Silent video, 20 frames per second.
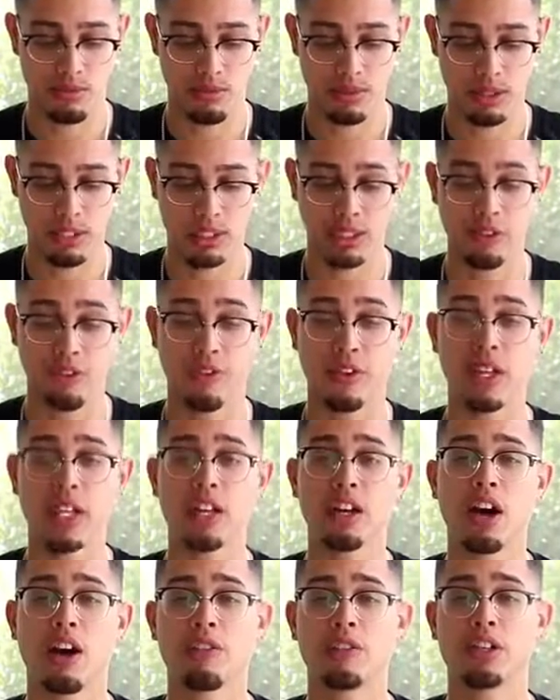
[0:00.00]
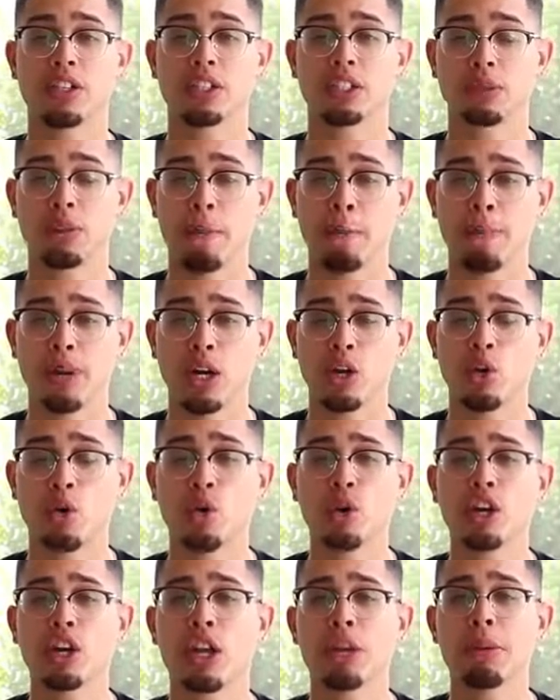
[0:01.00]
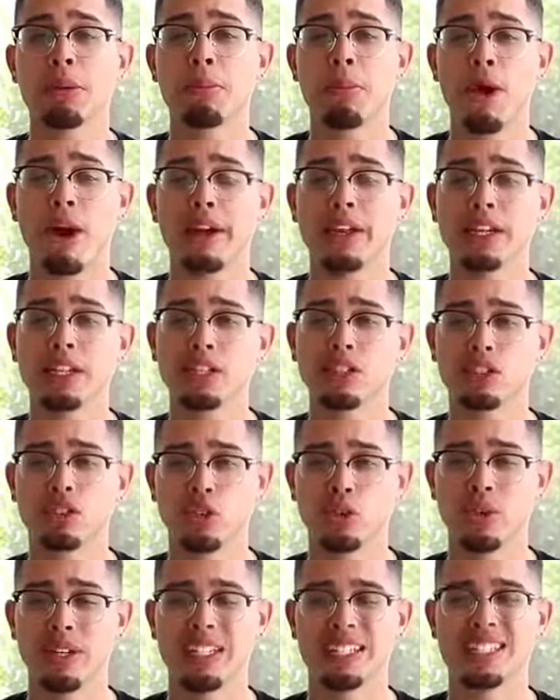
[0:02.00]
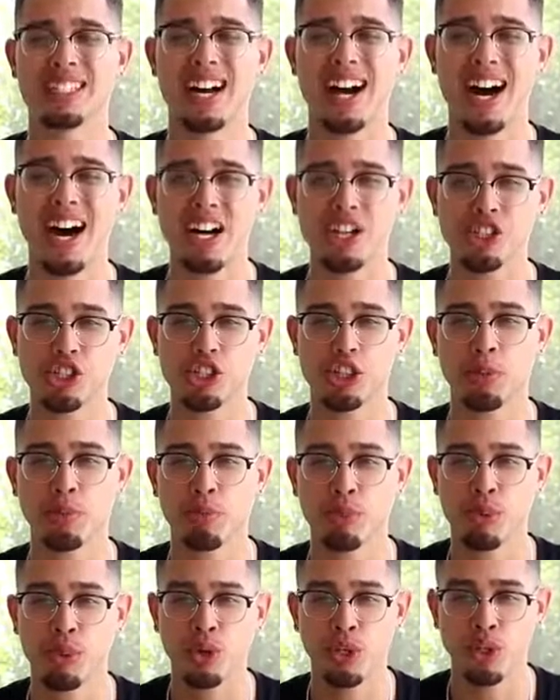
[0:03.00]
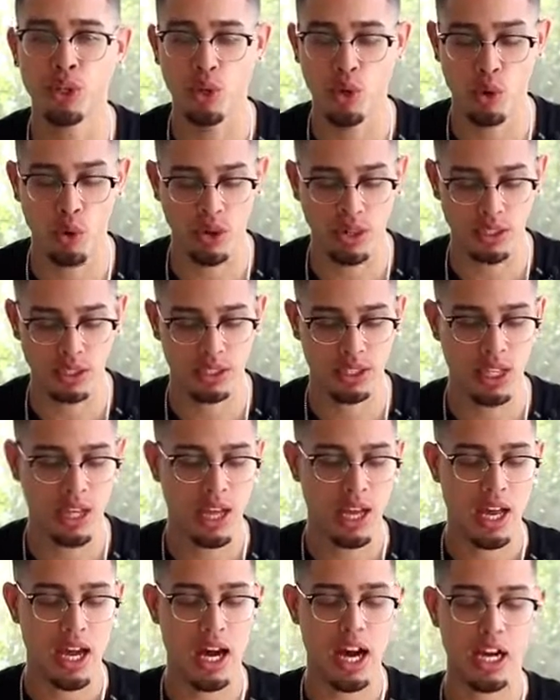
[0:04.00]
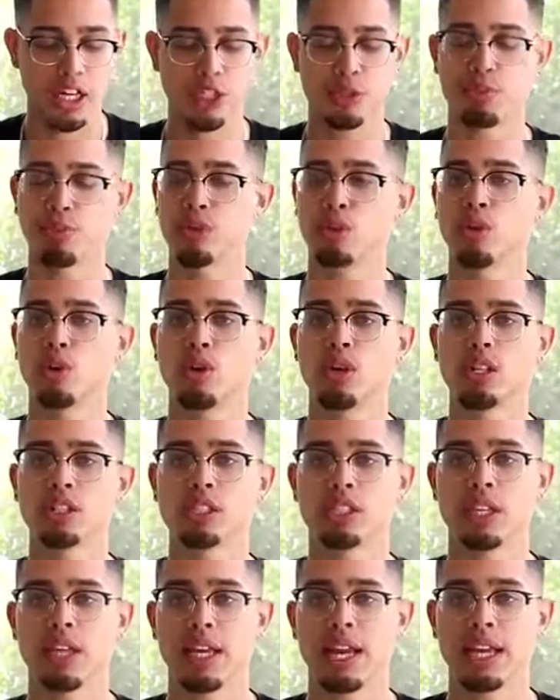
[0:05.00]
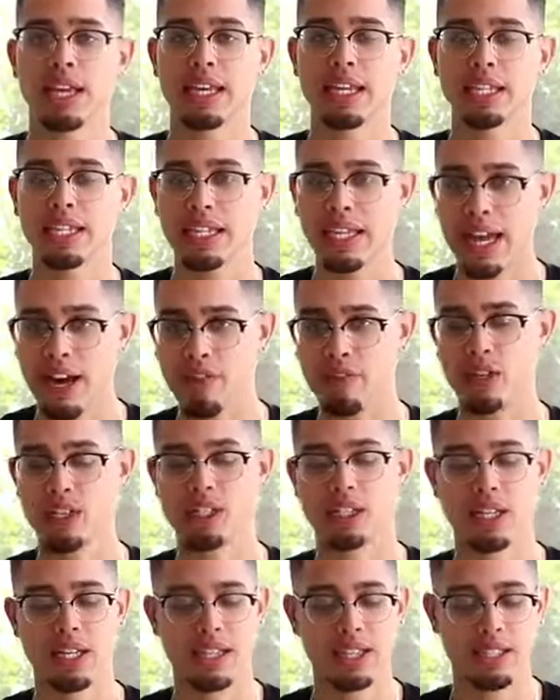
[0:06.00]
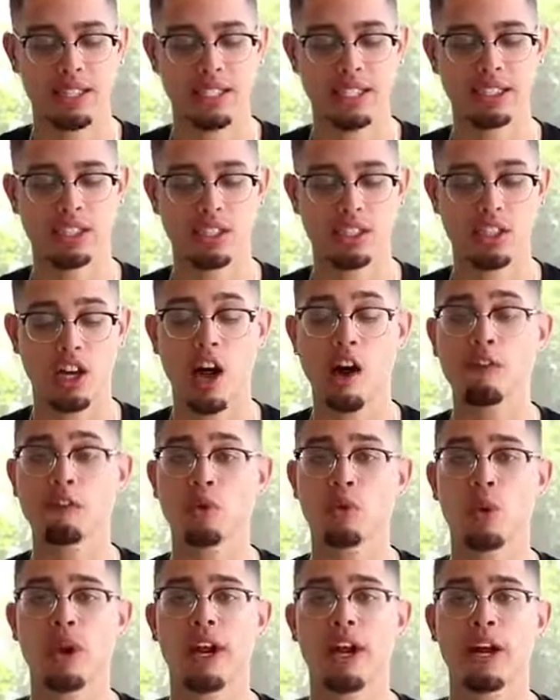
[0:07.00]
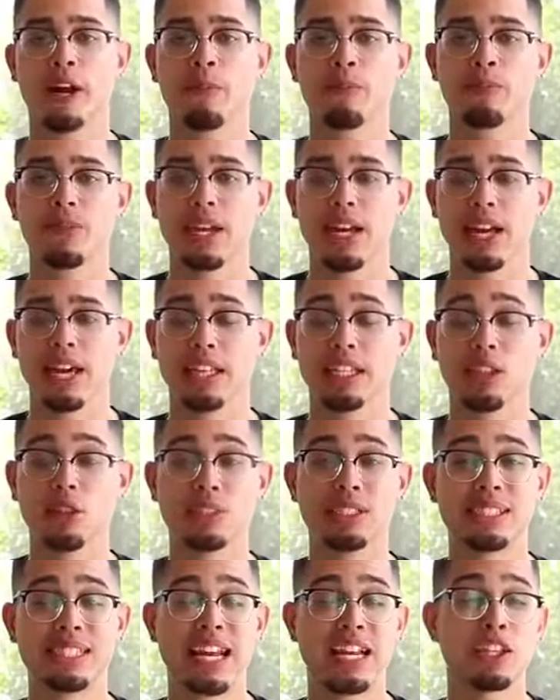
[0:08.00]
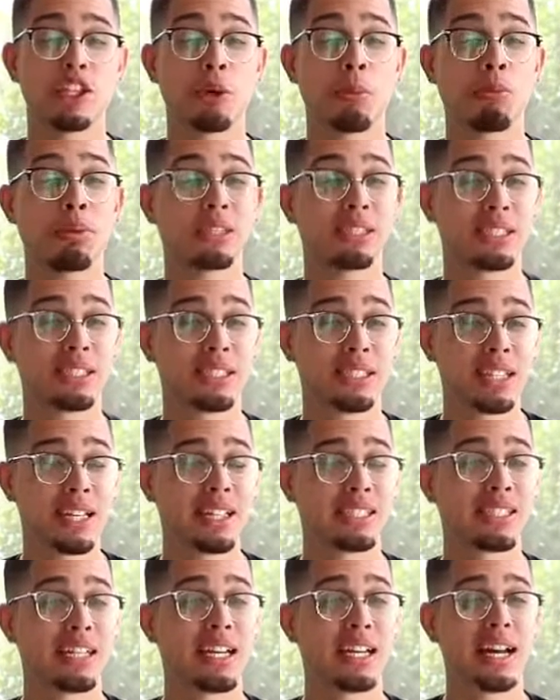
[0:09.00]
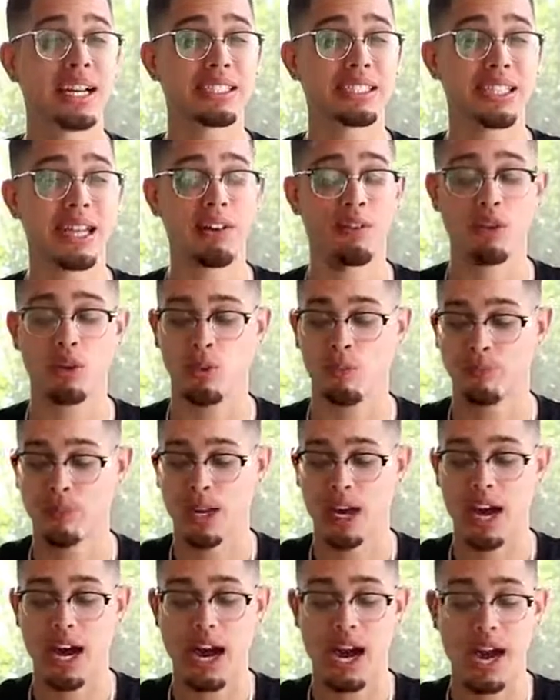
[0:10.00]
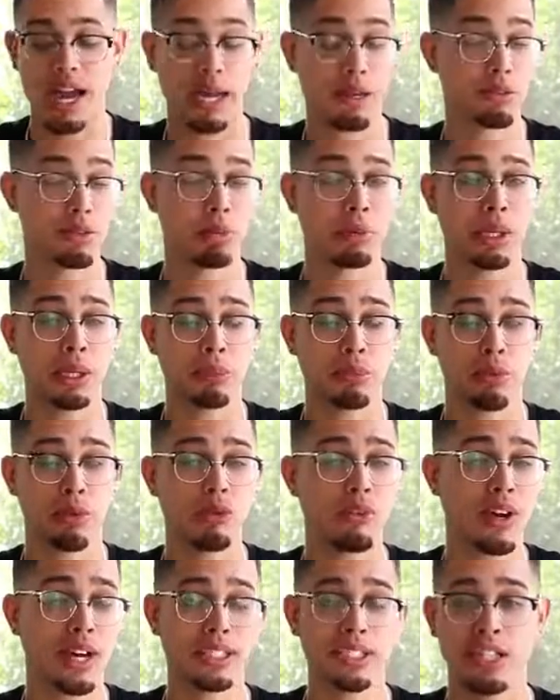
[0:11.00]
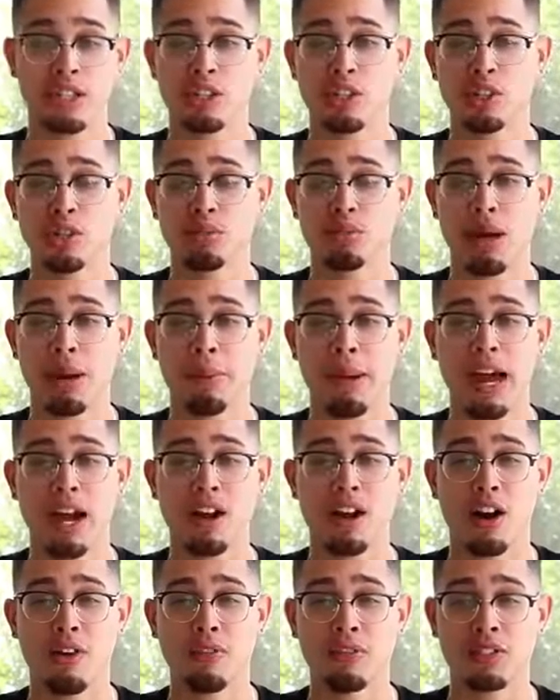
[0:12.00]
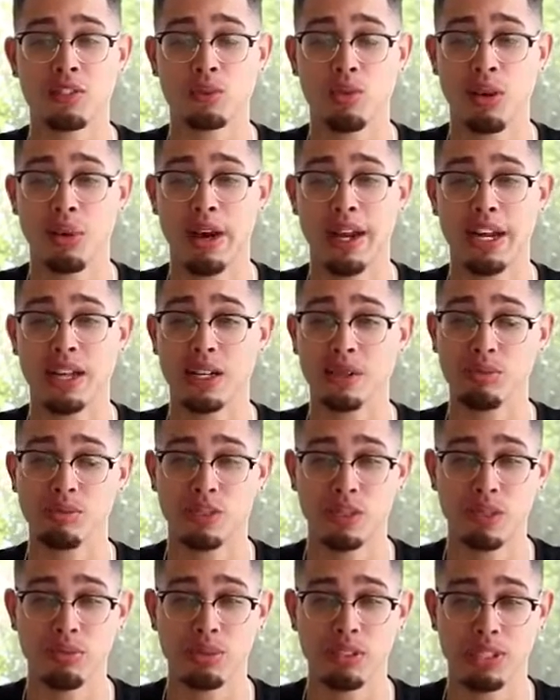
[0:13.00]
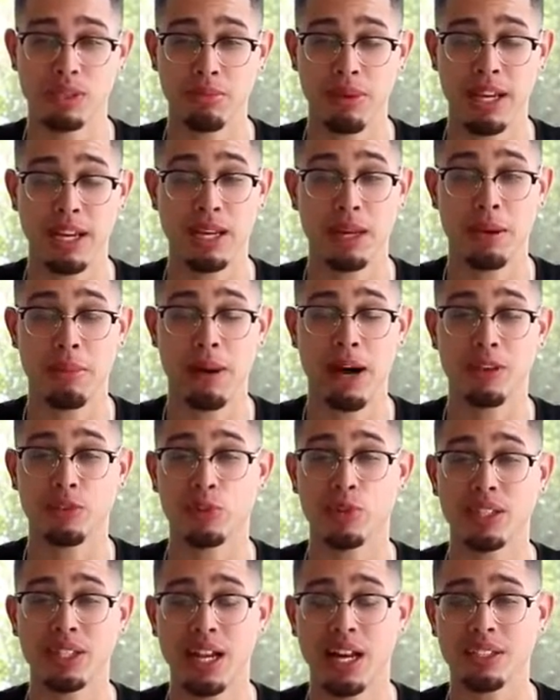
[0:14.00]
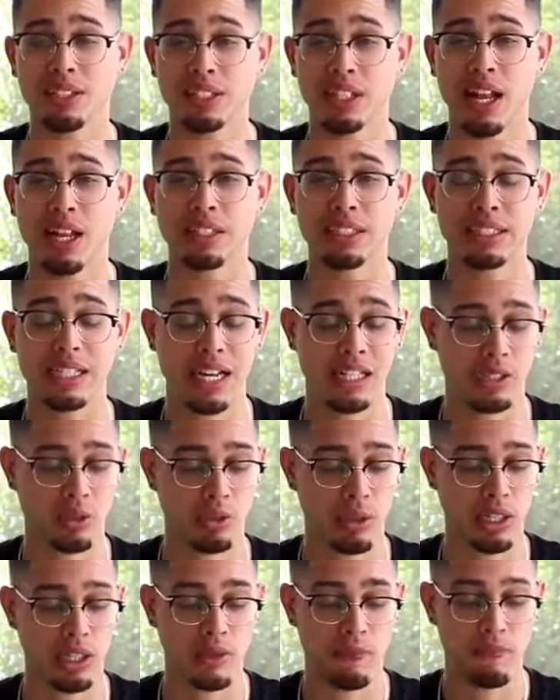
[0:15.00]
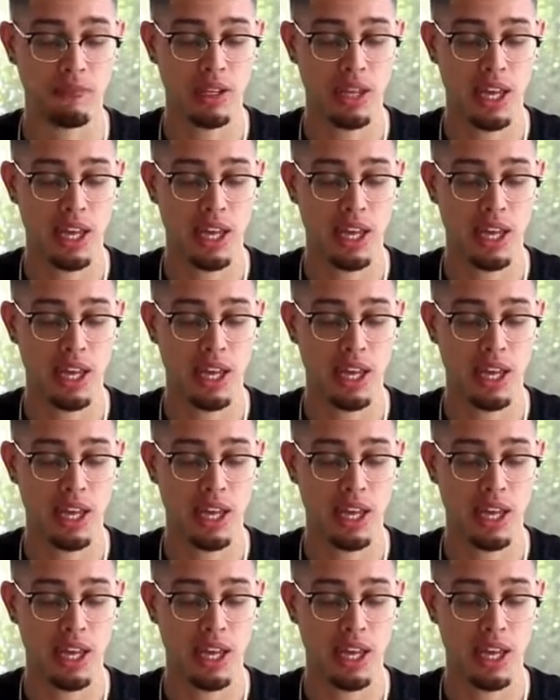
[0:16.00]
these affiliate offers, but who you're gonna be marketing to is entrepreneurs. Entrepreneurs can leverage this software and literally take their business to the next level. I am speaking proof. As I showed you in my back office, one of my income streams is making about $3,000 last week,